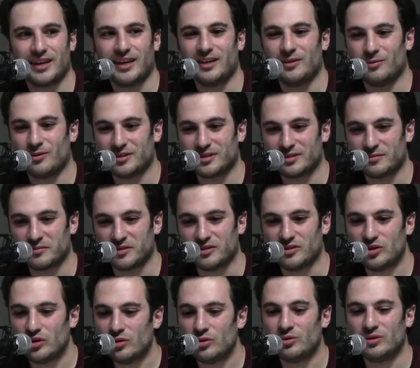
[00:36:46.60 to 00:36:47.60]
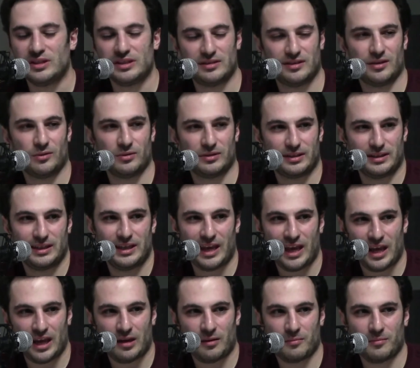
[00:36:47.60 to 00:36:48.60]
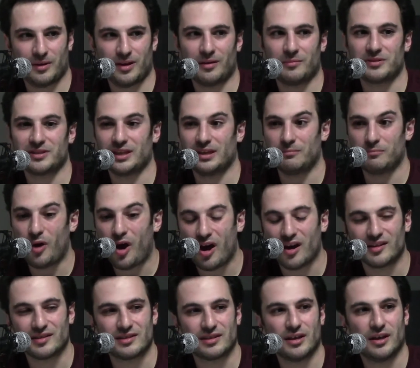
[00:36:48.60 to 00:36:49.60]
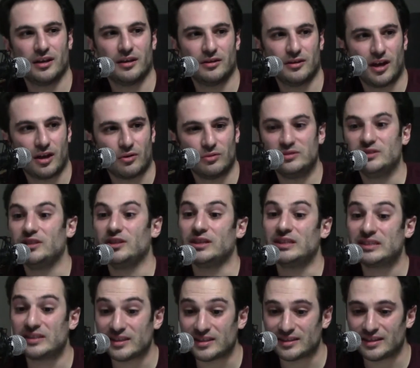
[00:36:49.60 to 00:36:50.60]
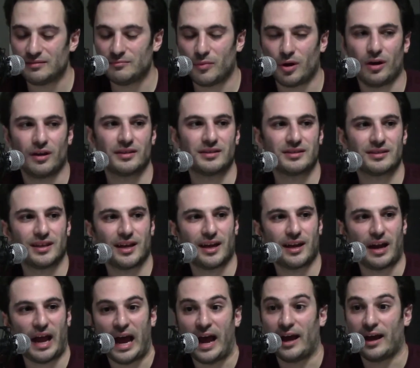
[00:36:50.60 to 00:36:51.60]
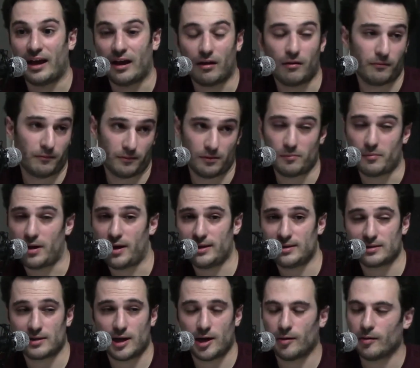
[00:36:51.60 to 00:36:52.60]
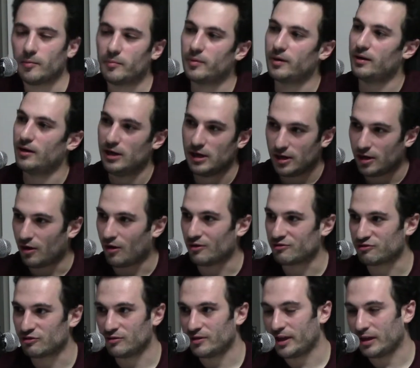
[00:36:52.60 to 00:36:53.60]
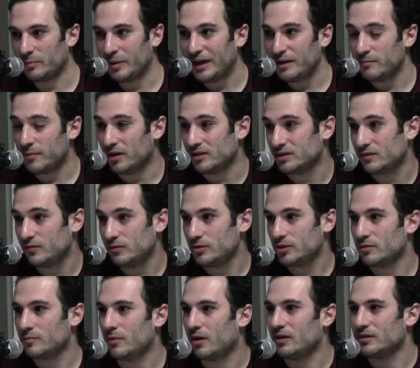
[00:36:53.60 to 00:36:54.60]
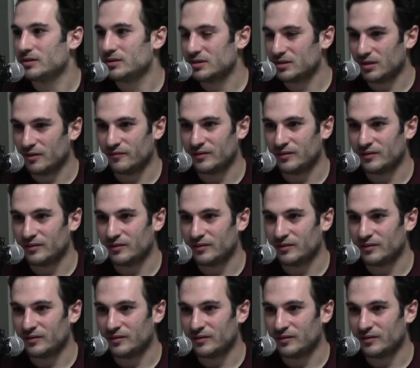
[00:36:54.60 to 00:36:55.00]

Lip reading: he wants something new. He's done with the game, and I'm saying mods. Not only existing mods that I have on my Skyrim, but also like paid mods, future mods, stuff